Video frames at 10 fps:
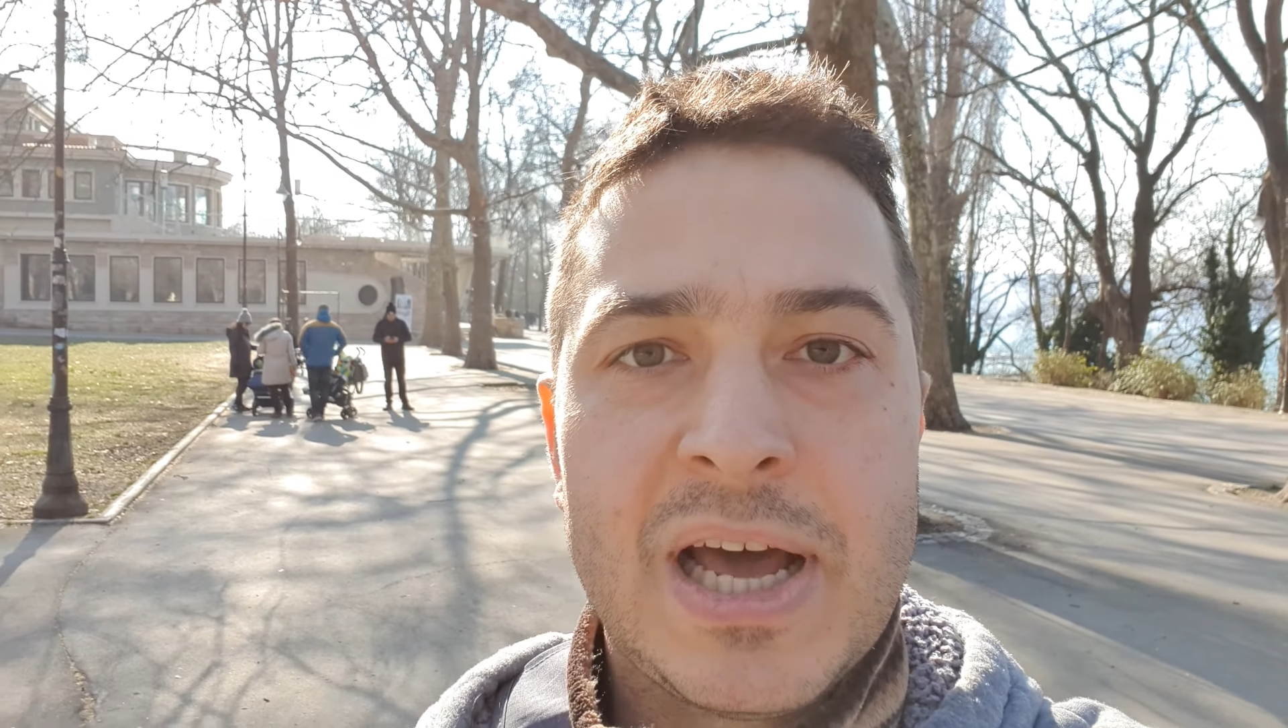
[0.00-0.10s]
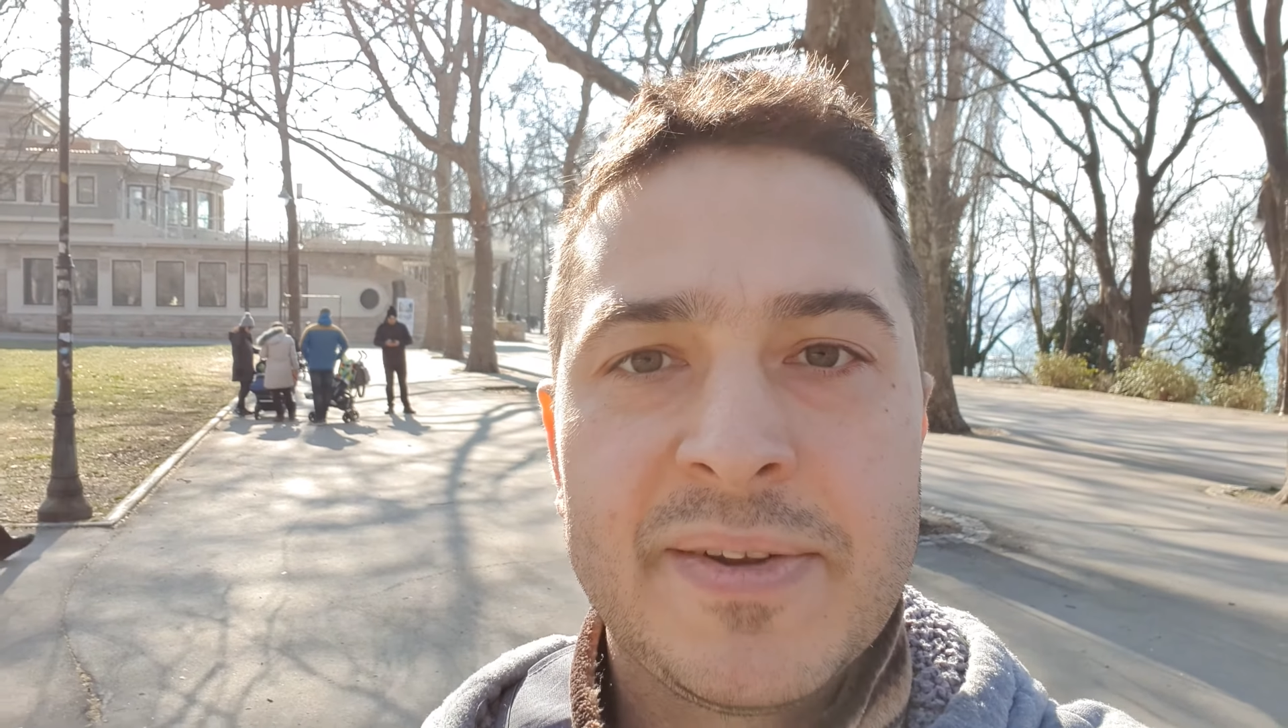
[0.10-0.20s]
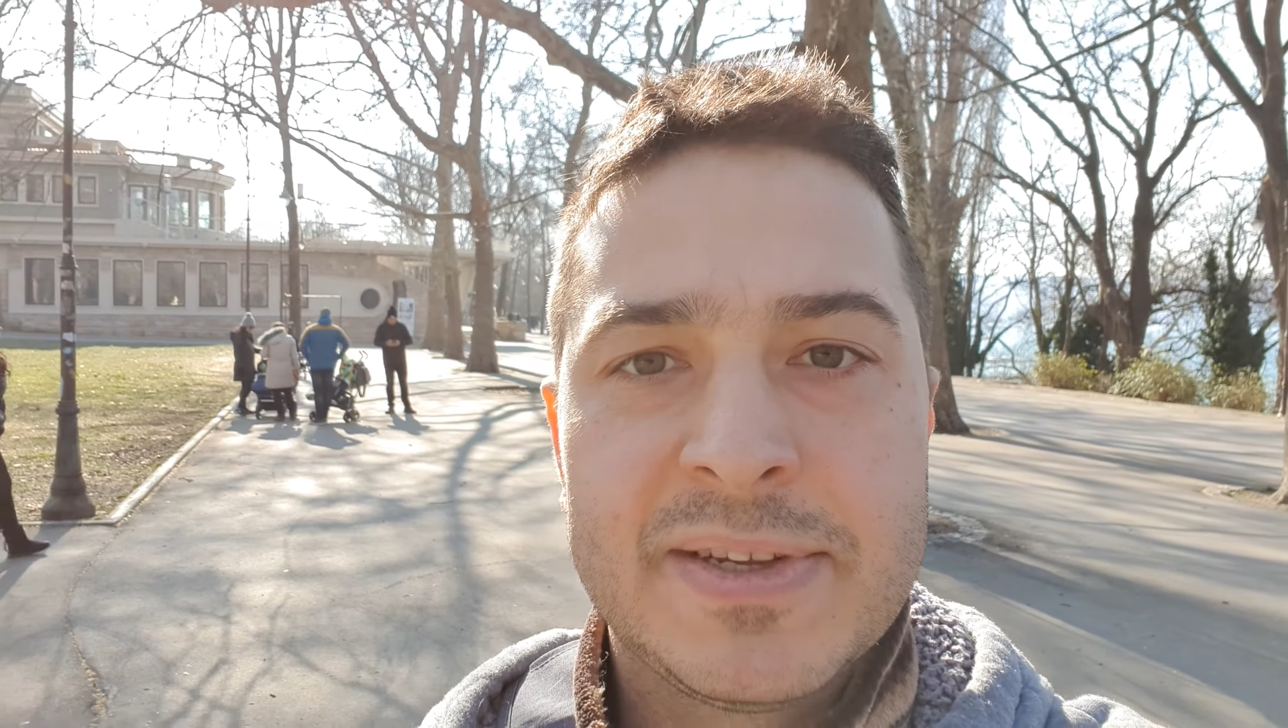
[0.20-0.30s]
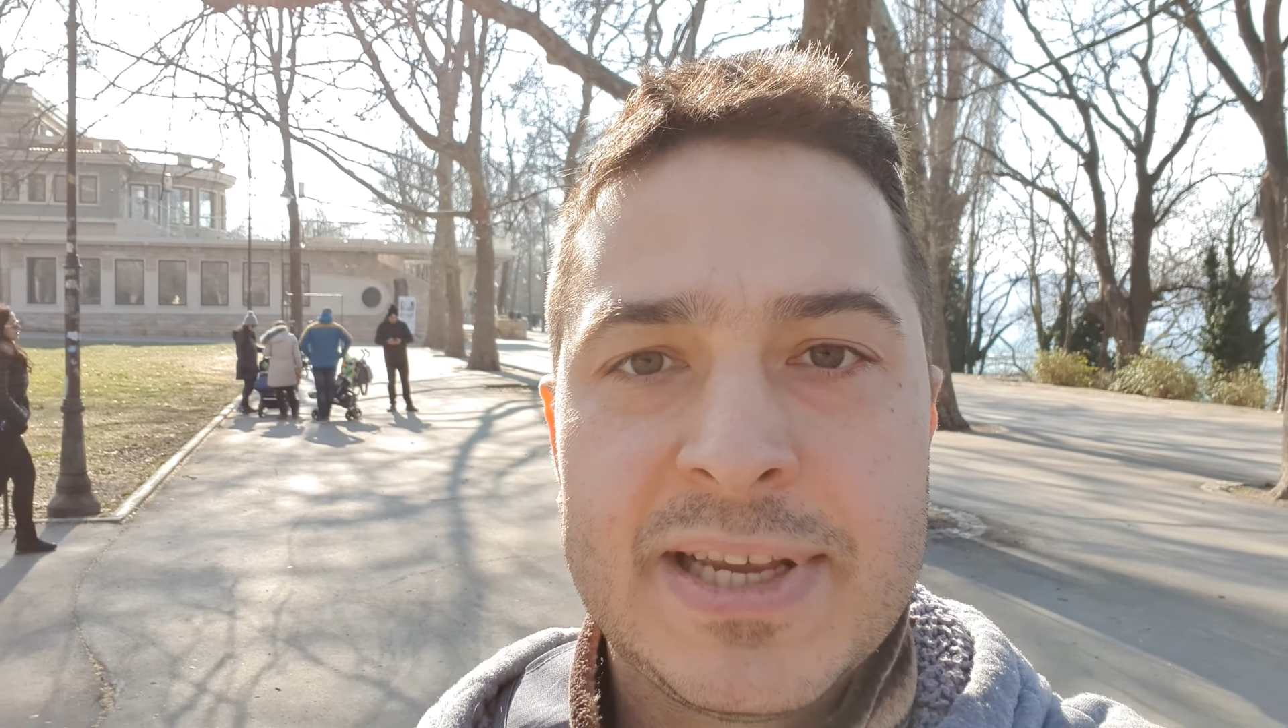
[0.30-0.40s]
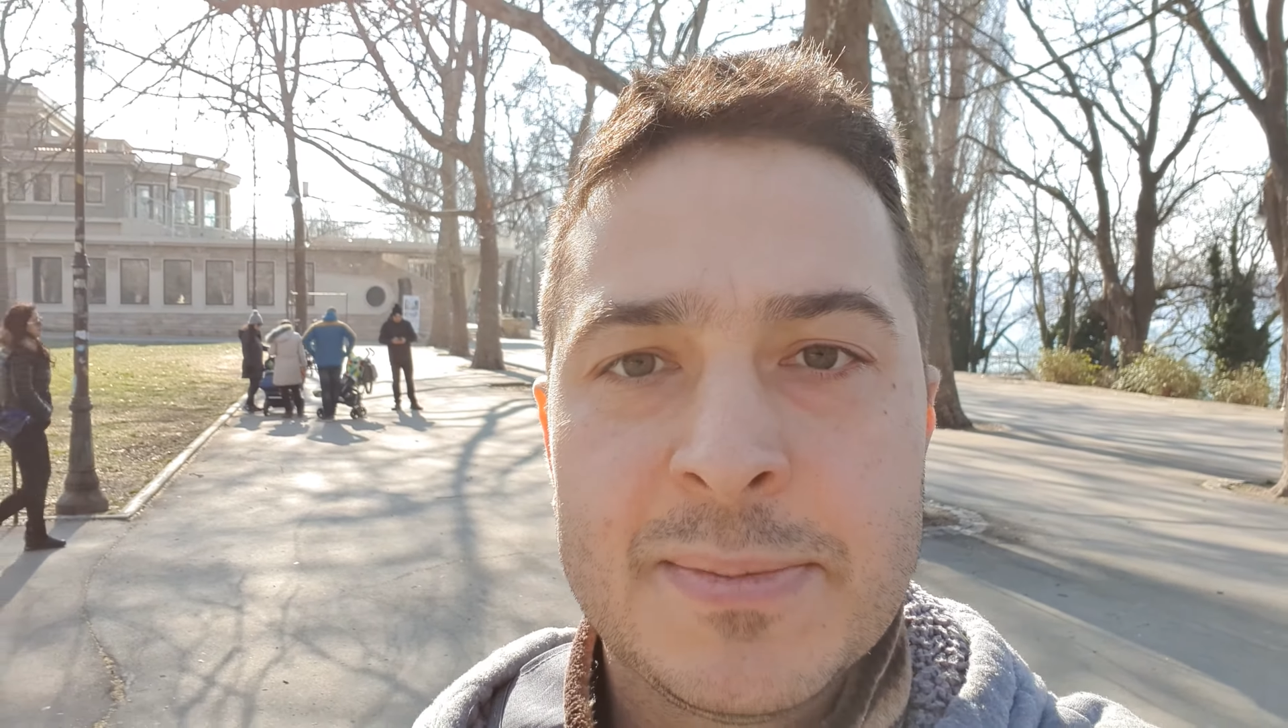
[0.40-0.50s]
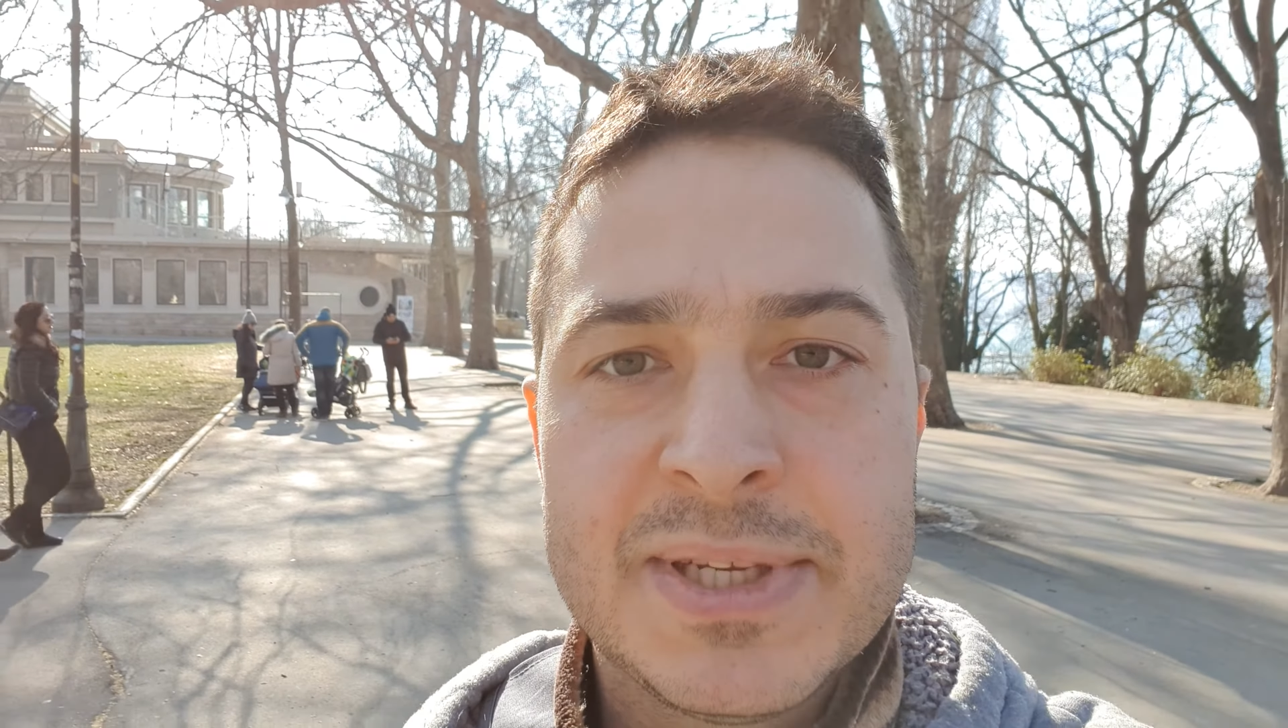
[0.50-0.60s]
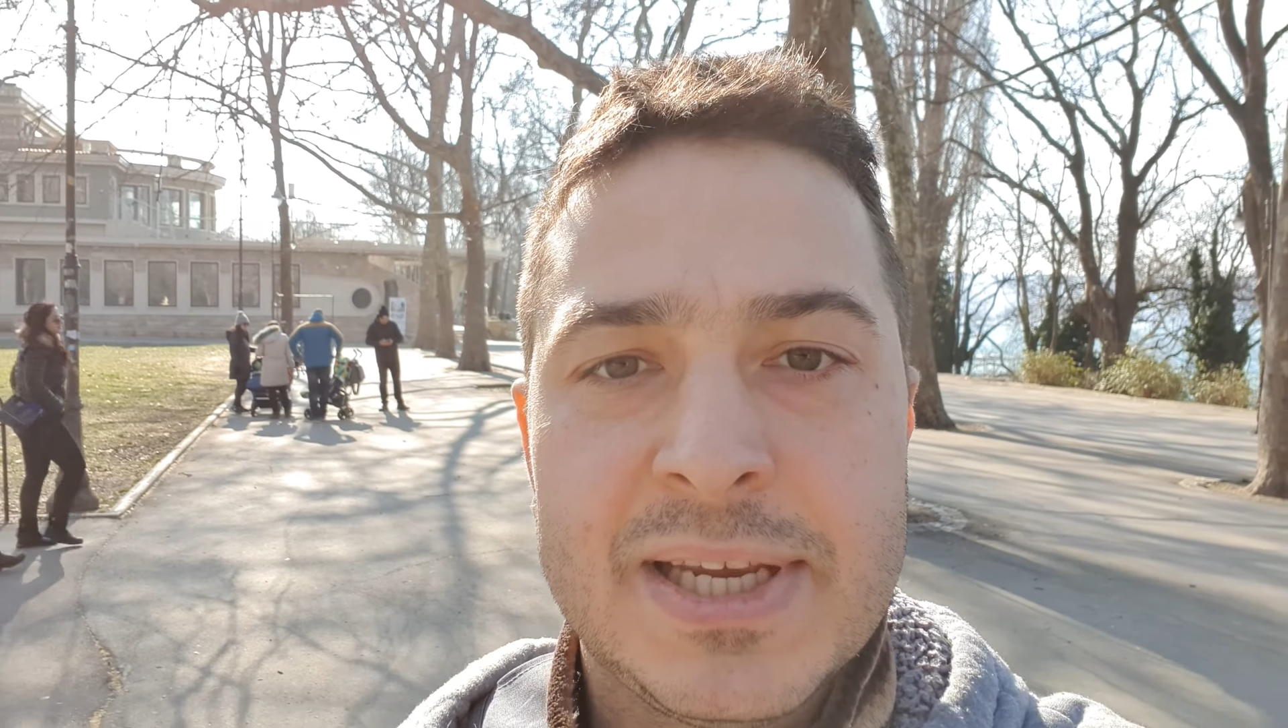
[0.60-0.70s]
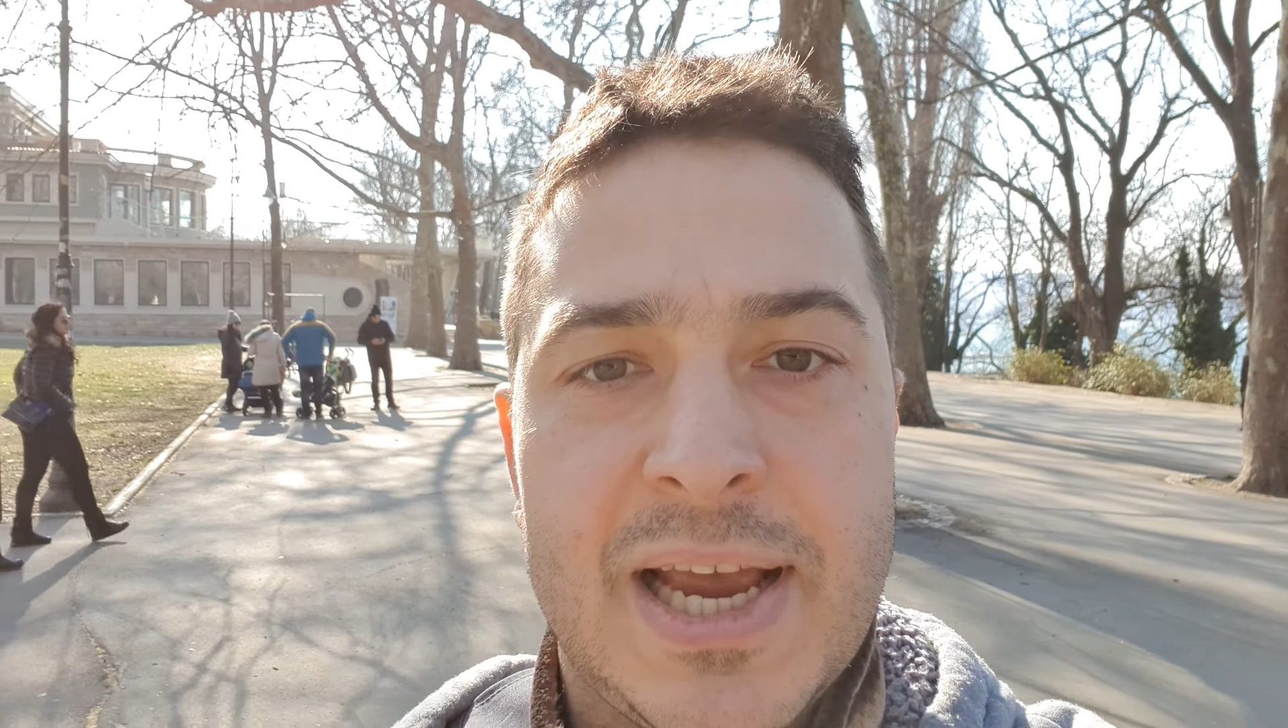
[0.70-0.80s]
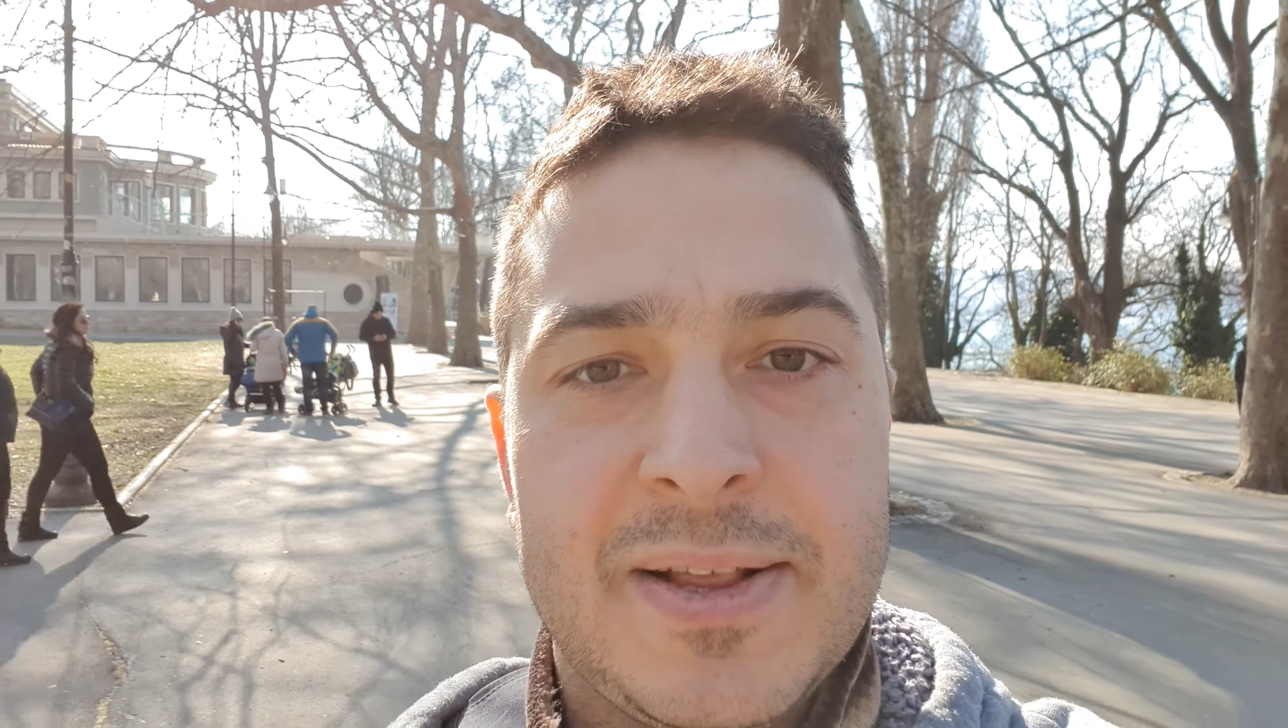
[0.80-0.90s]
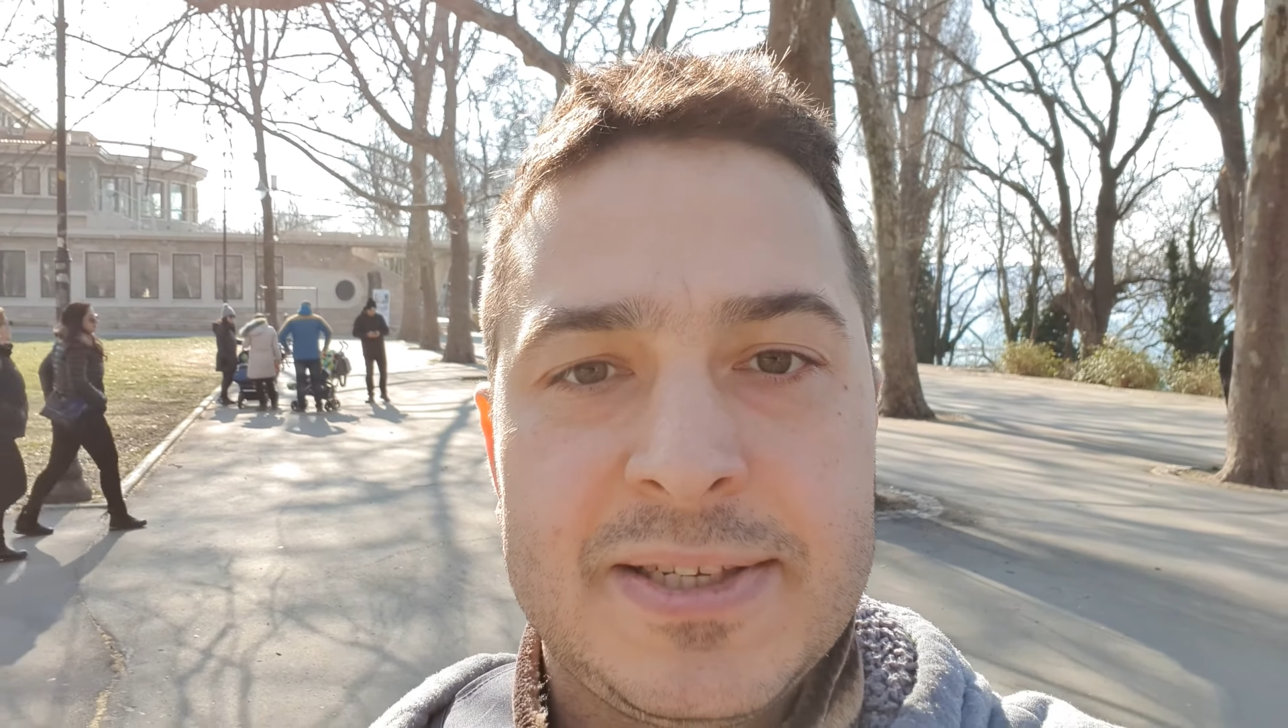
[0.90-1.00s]
out of the Samsung
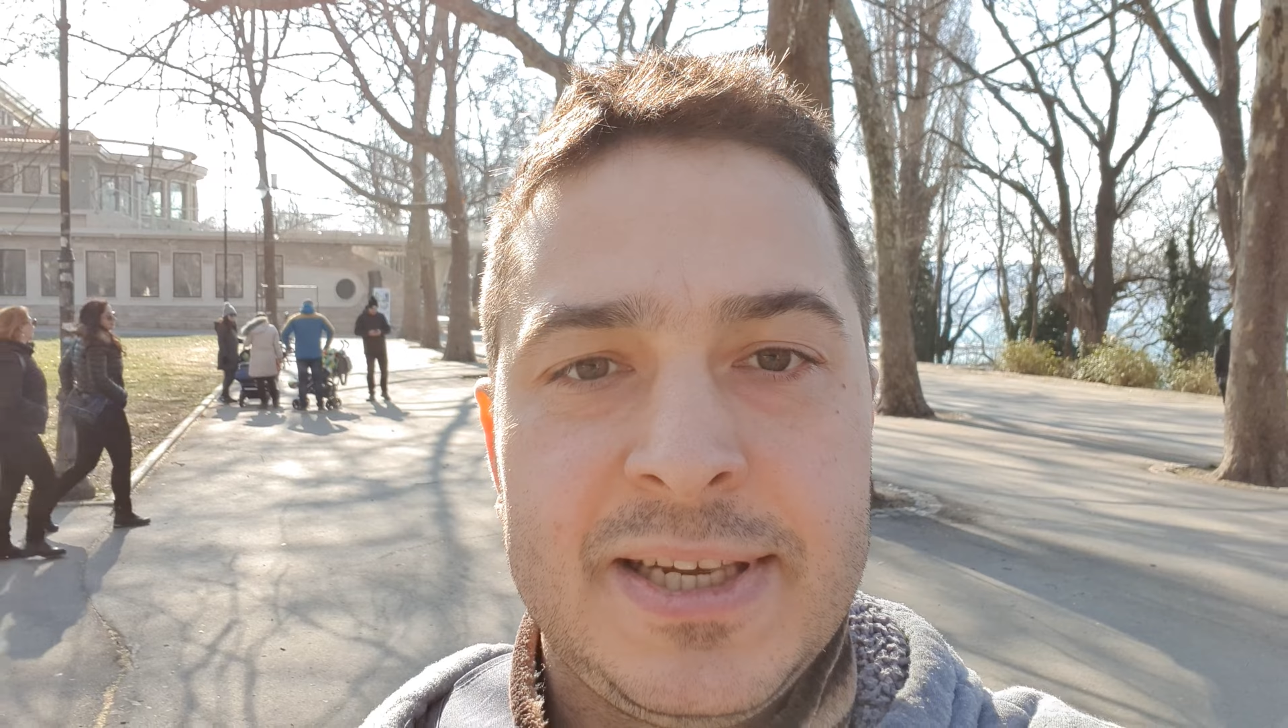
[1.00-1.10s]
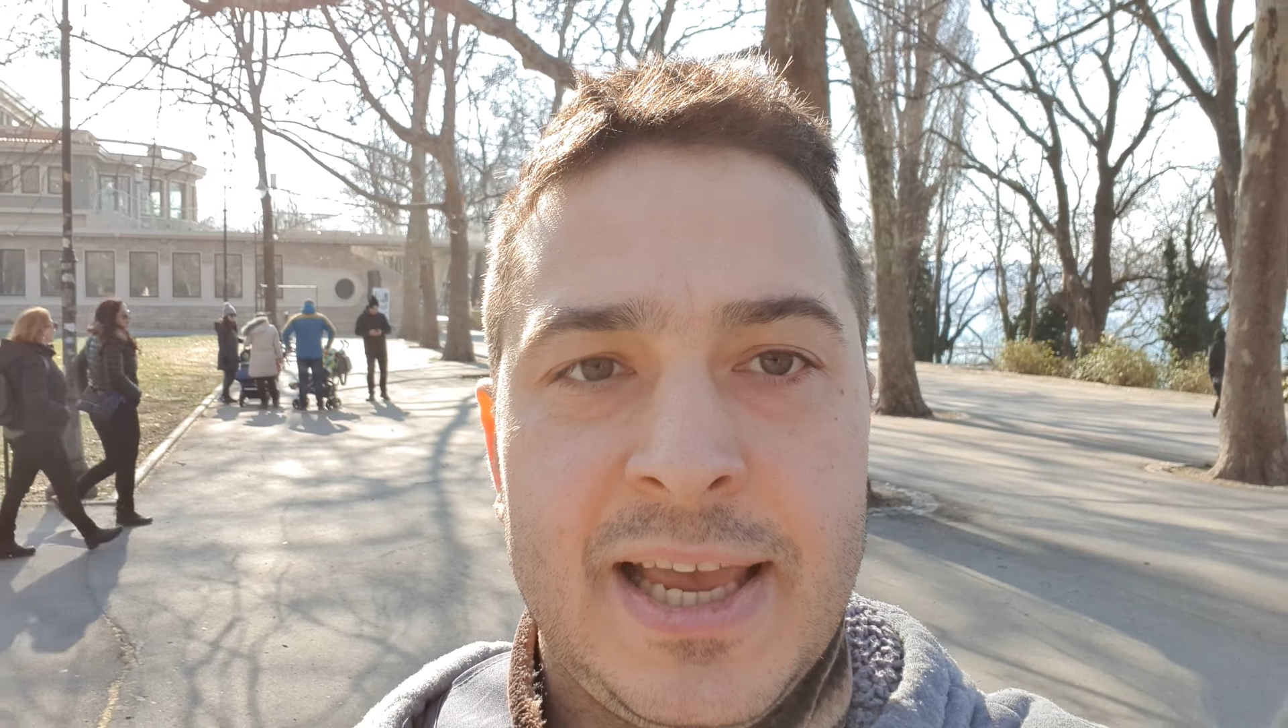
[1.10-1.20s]
Galaxy